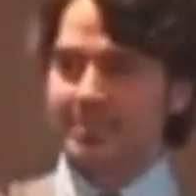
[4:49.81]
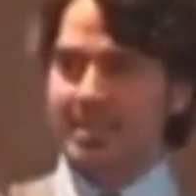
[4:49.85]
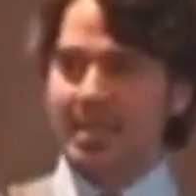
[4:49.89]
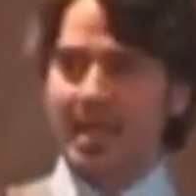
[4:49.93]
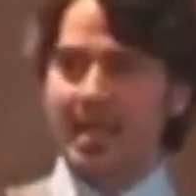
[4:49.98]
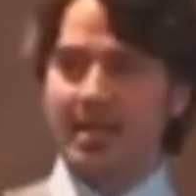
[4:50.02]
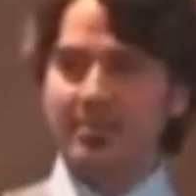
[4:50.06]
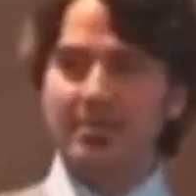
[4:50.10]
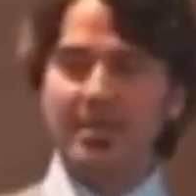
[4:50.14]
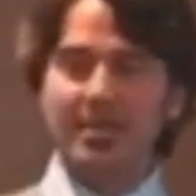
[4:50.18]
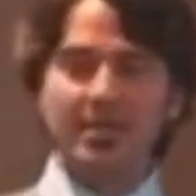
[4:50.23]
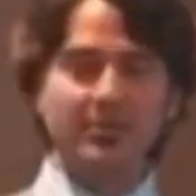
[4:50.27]

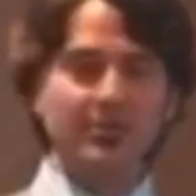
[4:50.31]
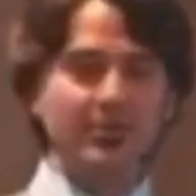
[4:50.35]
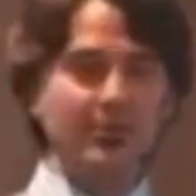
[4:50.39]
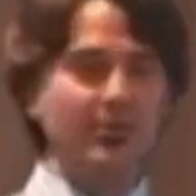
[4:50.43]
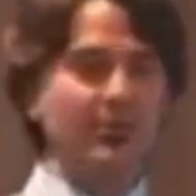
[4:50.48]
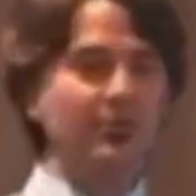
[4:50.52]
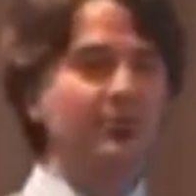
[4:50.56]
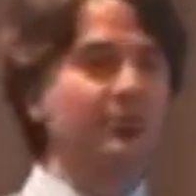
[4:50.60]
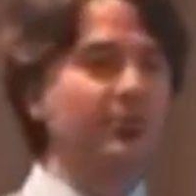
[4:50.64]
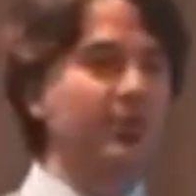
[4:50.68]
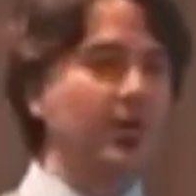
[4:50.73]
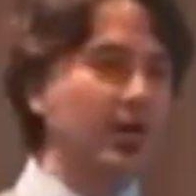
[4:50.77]
How many of you
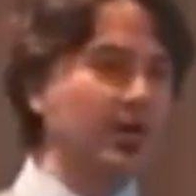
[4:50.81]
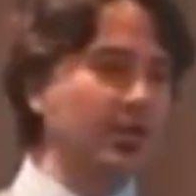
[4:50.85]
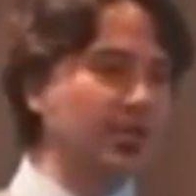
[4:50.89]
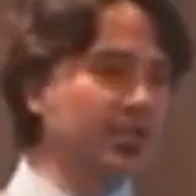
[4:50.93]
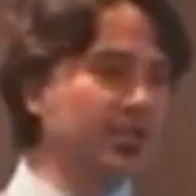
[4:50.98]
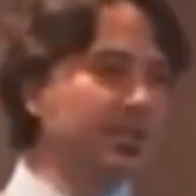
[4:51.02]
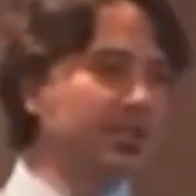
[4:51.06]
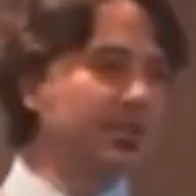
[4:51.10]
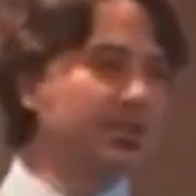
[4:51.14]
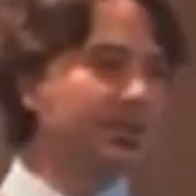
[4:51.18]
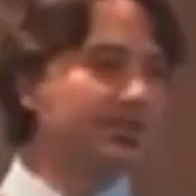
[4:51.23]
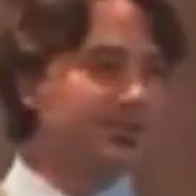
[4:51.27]
have
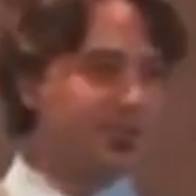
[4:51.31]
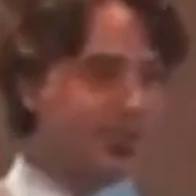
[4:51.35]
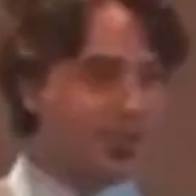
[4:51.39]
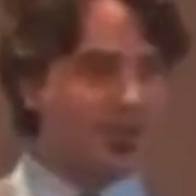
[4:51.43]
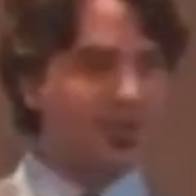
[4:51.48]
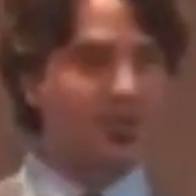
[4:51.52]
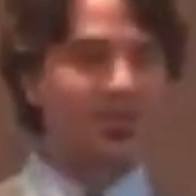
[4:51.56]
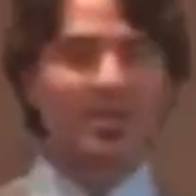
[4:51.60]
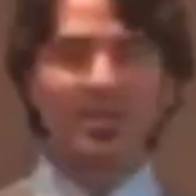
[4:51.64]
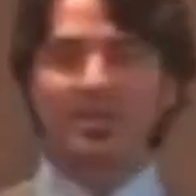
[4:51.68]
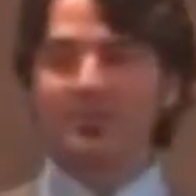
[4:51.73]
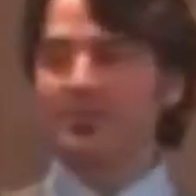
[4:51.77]
fallen
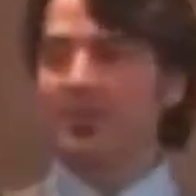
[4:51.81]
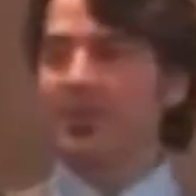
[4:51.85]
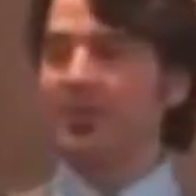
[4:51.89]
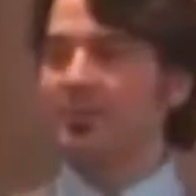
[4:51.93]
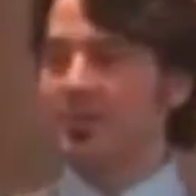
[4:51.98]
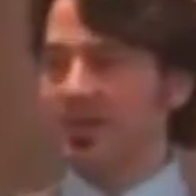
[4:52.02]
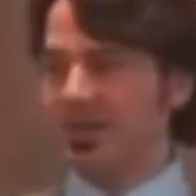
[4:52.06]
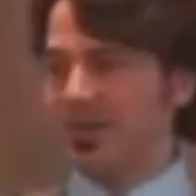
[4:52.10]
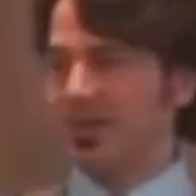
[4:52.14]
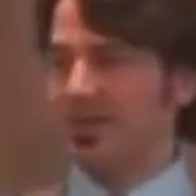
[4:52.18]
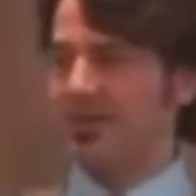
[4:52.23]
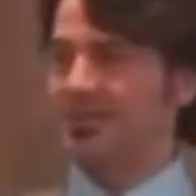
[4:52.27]
far enough
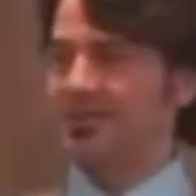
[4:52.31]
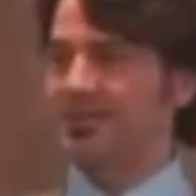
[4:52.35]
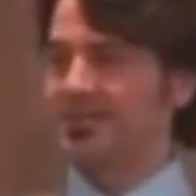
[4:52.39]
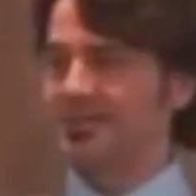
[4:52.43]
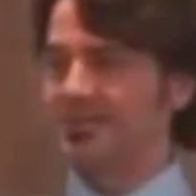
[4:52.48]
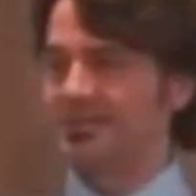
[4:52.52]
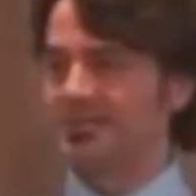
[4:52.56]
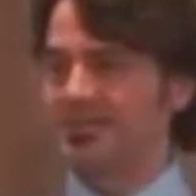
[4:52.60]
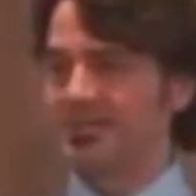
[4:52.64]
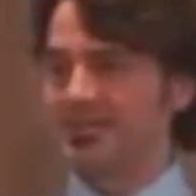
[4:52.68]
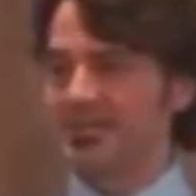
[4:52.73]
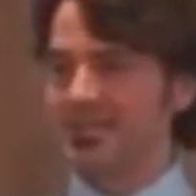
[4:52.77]
apart
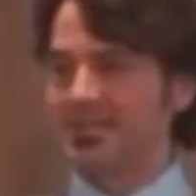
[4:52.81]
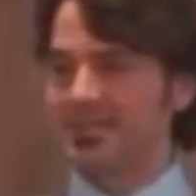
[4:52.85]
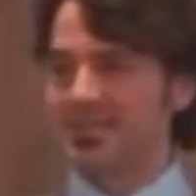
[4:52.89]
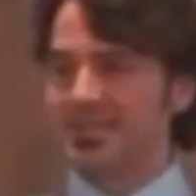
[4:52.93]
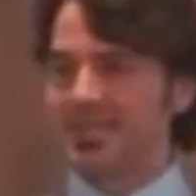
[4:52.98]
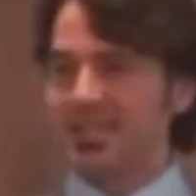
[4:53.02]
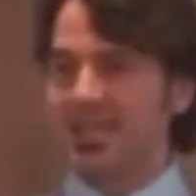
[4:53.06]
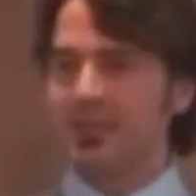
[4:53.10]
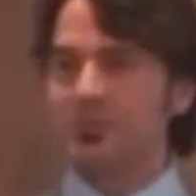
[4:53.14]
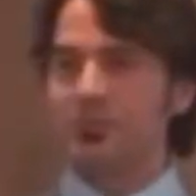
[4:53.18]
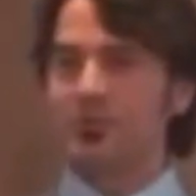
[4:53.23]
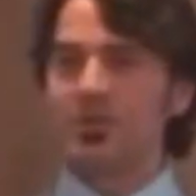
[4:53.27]

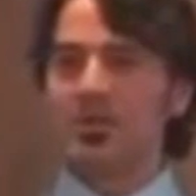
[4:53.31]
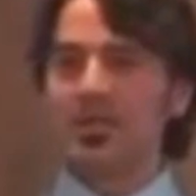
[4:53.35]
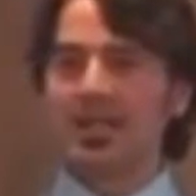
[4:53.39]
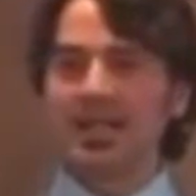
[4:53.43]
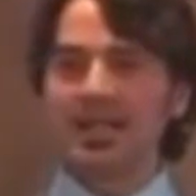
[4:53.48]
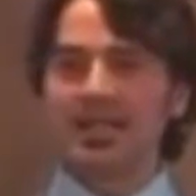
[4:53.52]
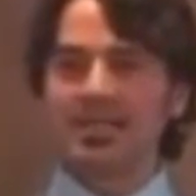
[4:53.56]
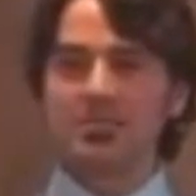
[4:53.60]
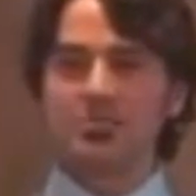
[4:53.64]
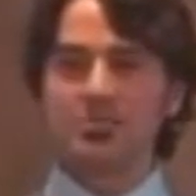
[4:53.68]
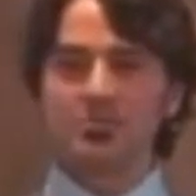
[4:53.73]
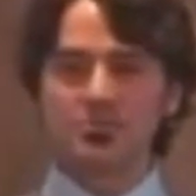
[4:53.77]
and would
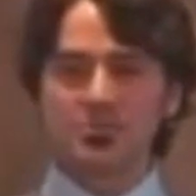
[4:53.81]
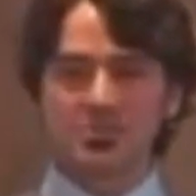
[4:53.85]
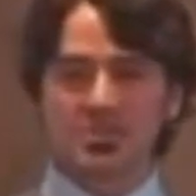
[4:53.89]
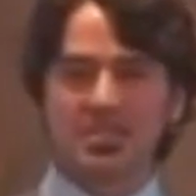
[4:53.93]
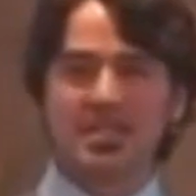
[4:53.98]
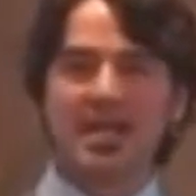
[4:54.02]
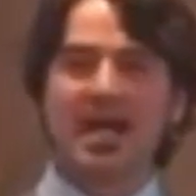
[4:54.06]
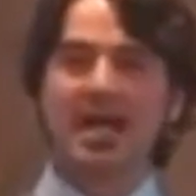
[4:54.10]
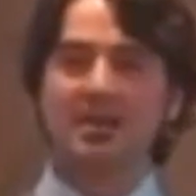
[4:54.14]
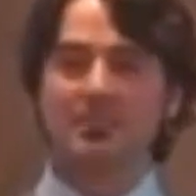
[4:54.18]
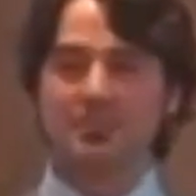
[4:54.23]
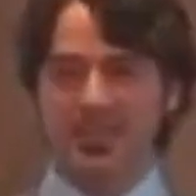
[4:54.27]
like to
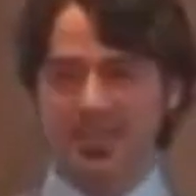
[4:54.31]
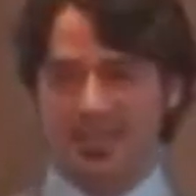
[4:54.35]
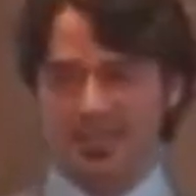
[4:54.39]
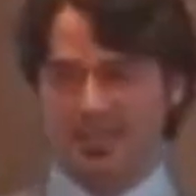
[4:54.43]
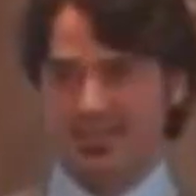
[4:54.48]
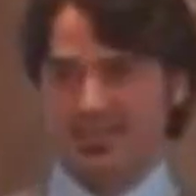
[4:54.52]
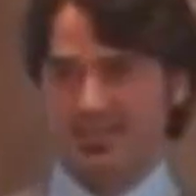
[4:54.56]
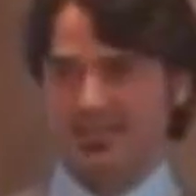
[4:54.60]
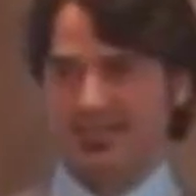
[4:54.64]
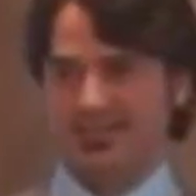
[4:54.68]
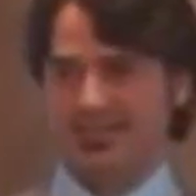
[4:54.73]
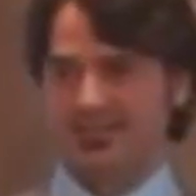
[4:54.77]
stop
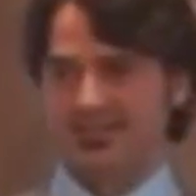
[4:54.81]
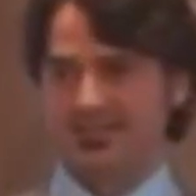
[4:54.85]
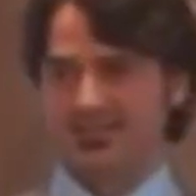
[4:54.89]
it?